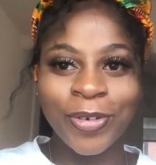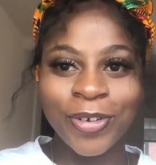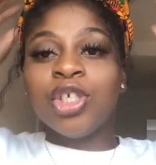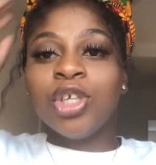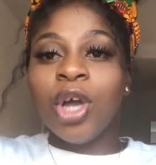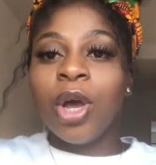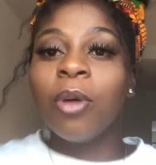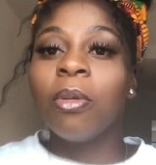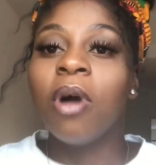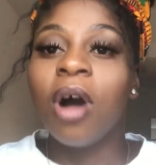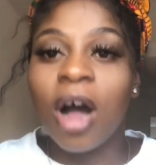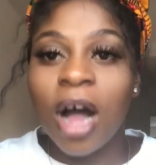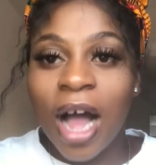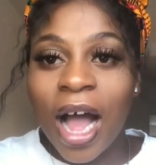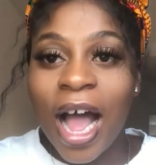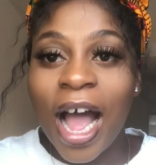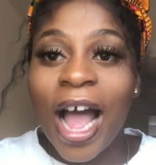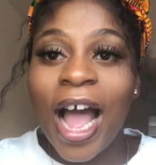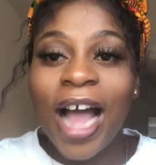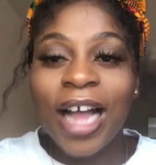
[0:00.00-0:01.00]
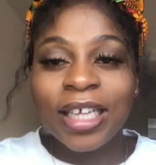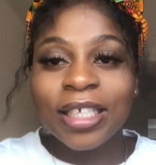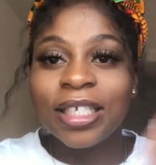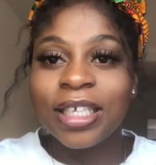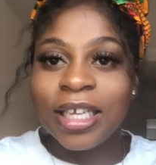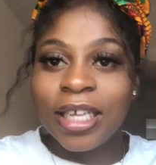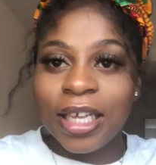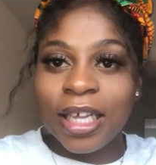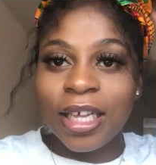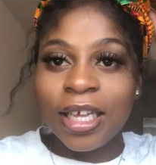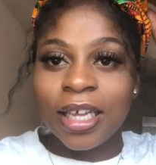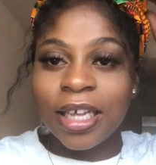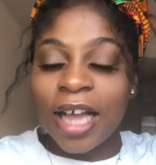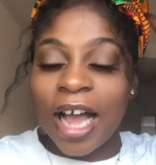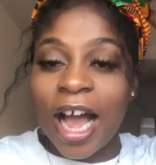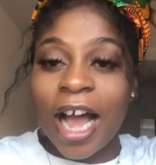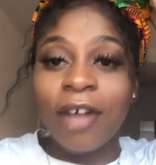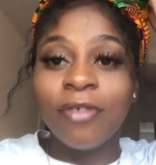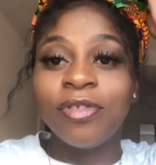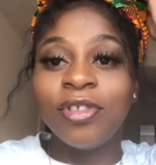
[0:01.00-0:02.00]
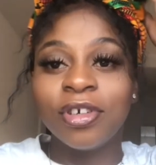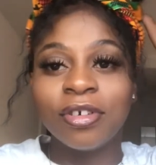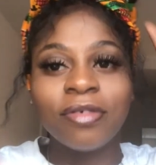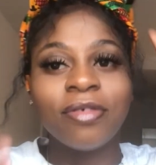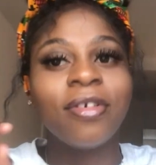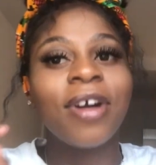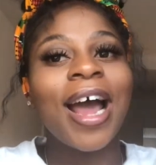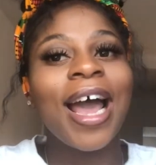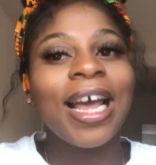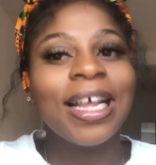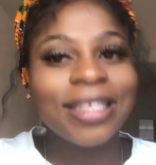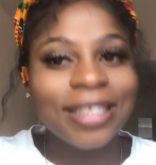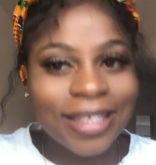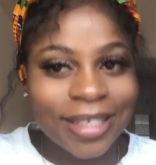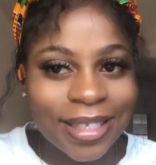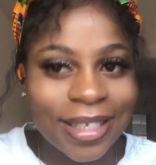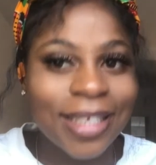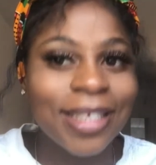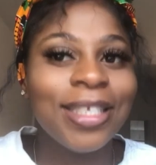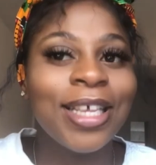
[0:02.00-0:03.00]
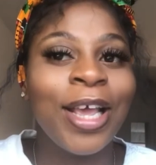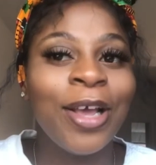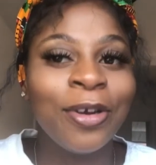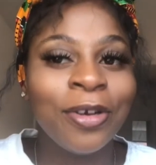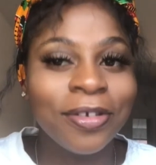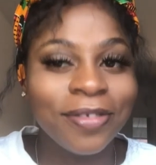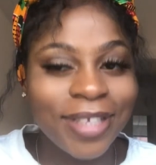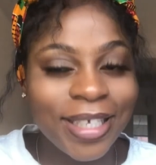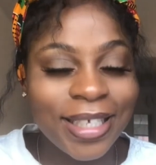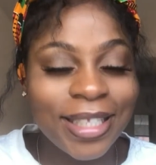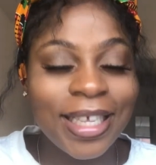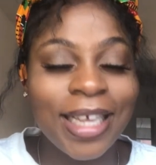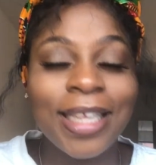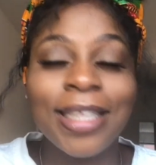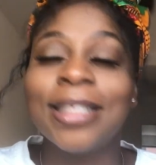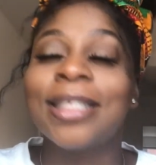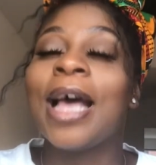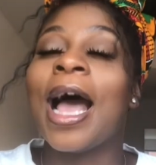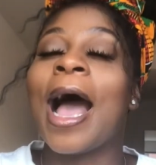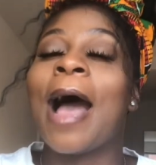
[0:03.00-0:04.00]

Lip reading: You know what? I actually have the right to say all of these things.